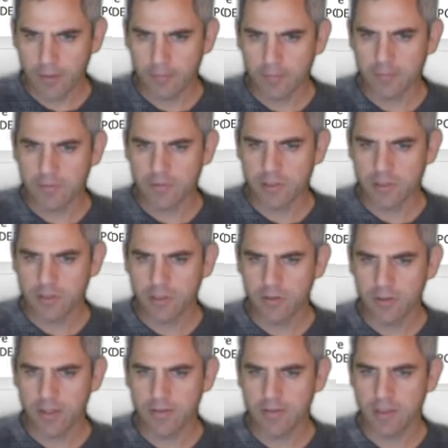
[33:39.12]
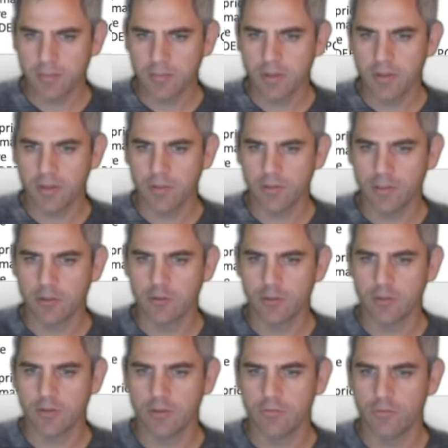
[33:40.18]
Cisco has something called a
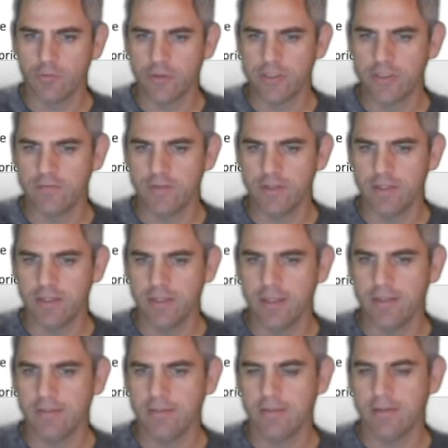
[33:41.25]
critical voice VLAN.